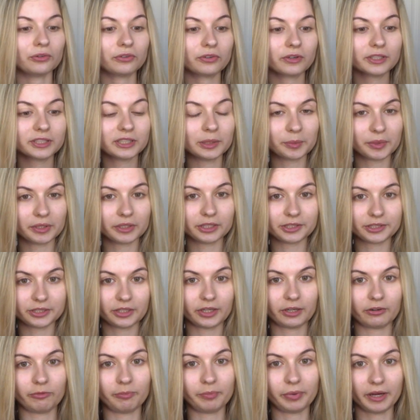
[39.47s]
first I'm going to
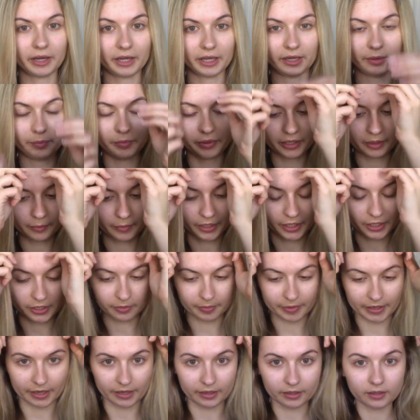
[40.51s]
start off by putting my hair
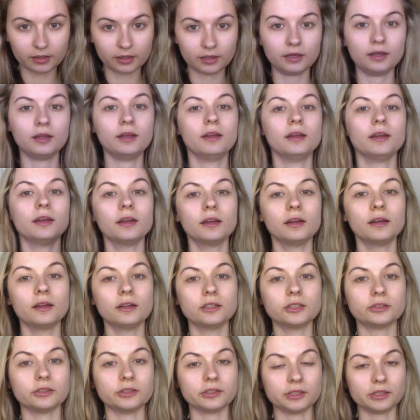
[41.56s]
back
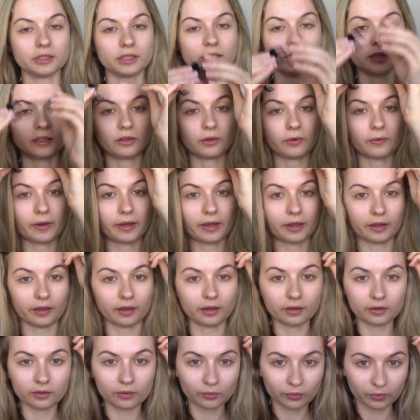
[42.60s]
so it doesn't get in the
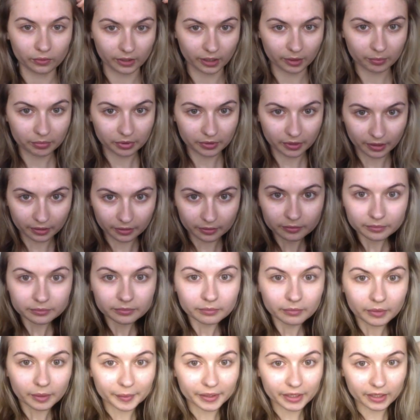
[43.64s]
way when I put on
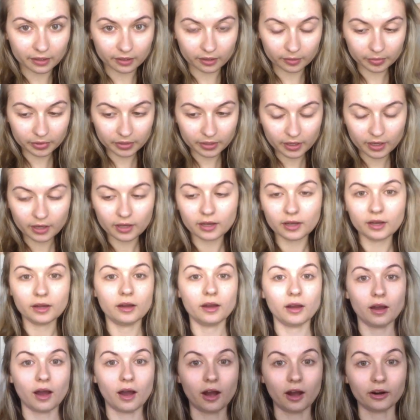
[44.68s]
my makeup.
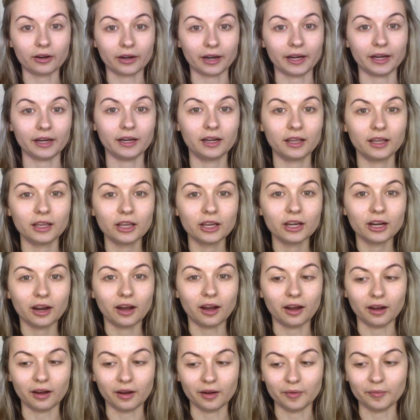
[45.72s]
Alright,
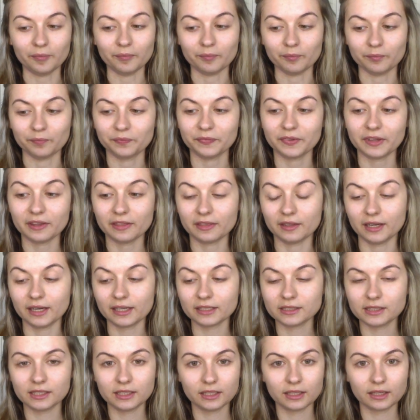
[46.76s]
the
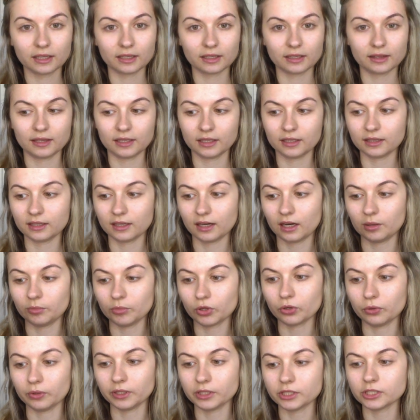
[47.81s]
next thing that I'm
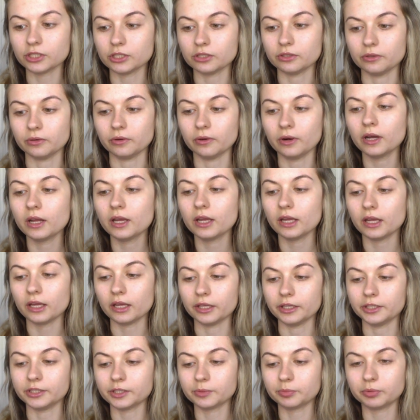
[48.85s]
going to do
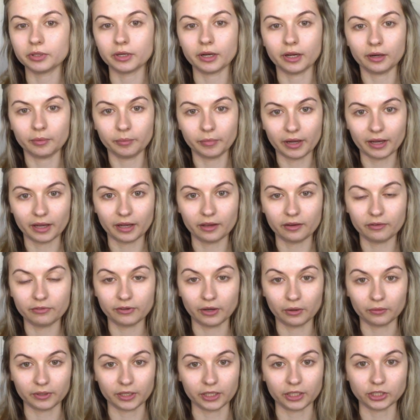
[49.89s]
is put on my
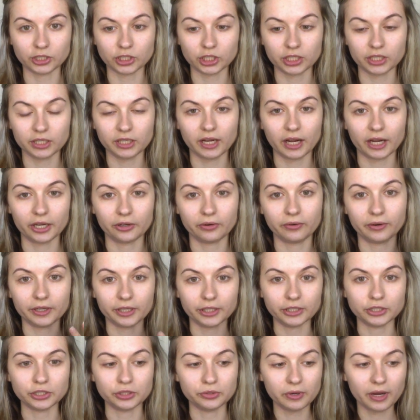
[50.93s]
foundation. I already
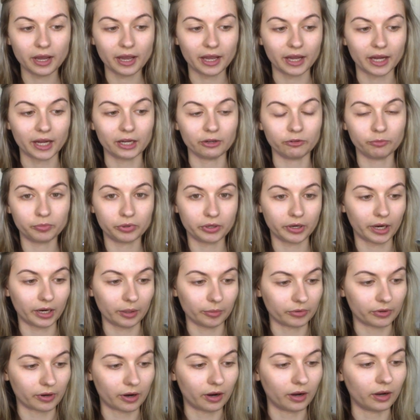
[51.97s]
do have
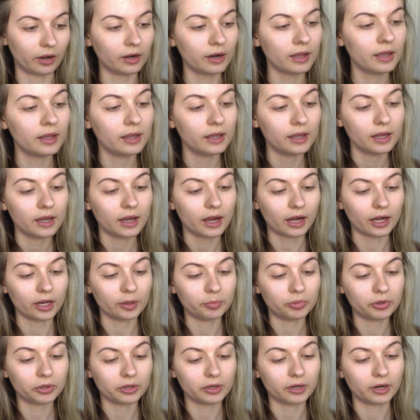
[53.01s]
primer on. I
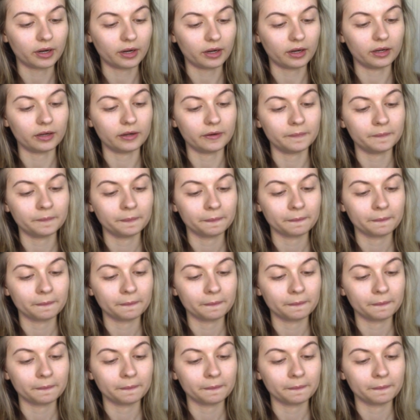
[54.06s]
put on,